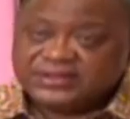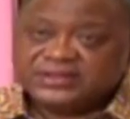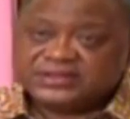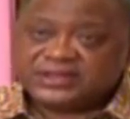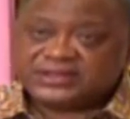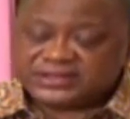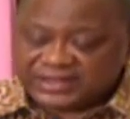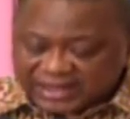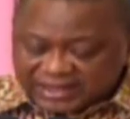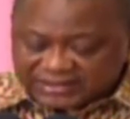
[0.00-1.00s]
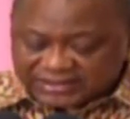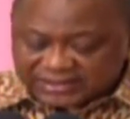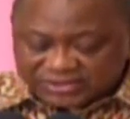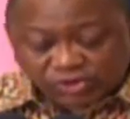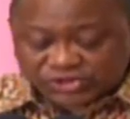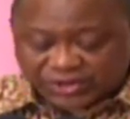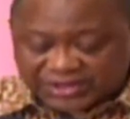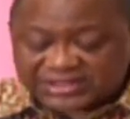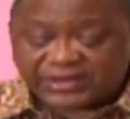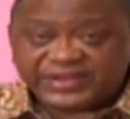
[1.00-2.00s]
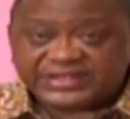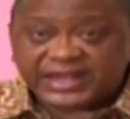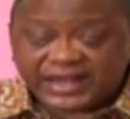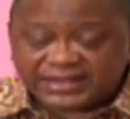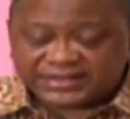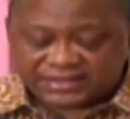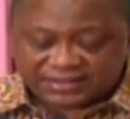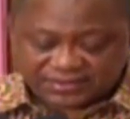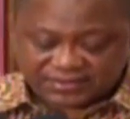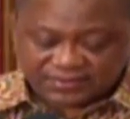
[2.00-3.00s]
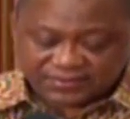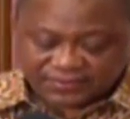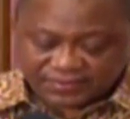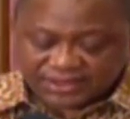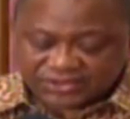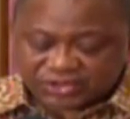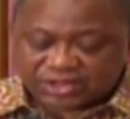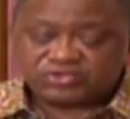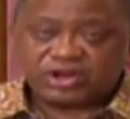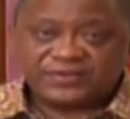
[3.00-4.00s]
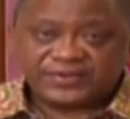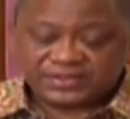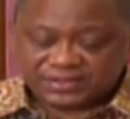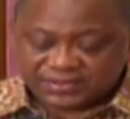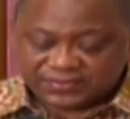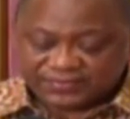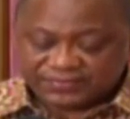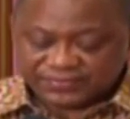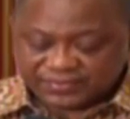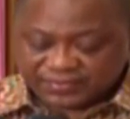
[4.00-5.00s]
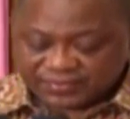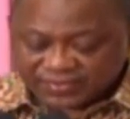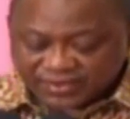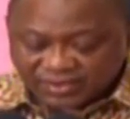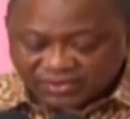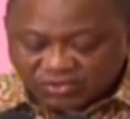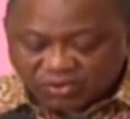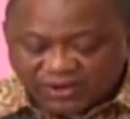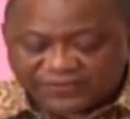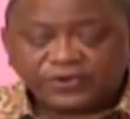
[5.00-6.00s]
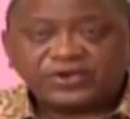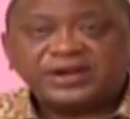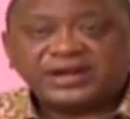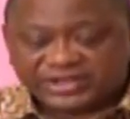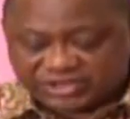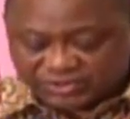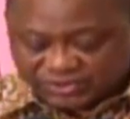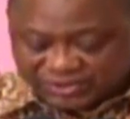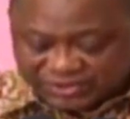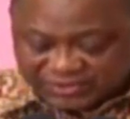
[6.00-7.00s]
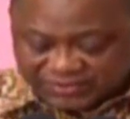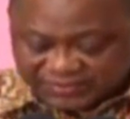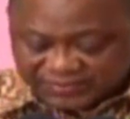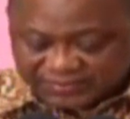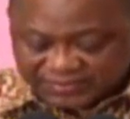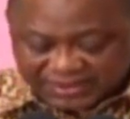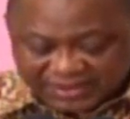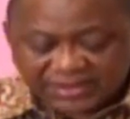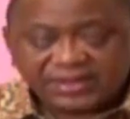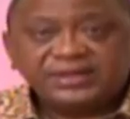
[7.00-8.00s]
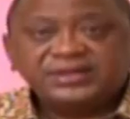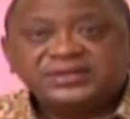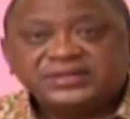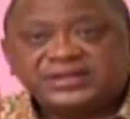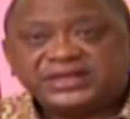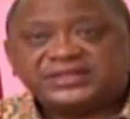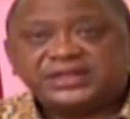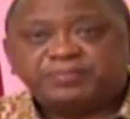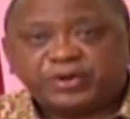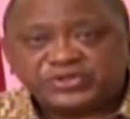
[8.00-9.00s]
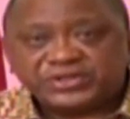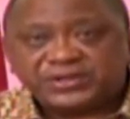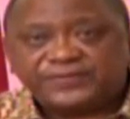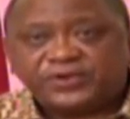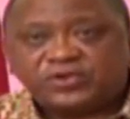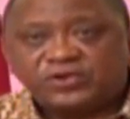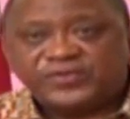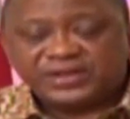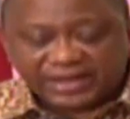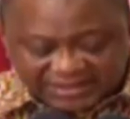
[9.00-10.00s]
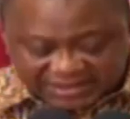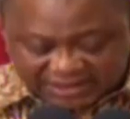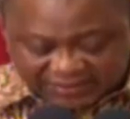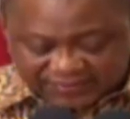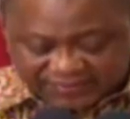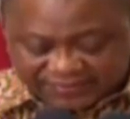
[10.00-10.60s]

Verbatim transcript: 68, so sorry, seventy-eight truck drivers who are foreign nationals tested positive for COVID nineteen.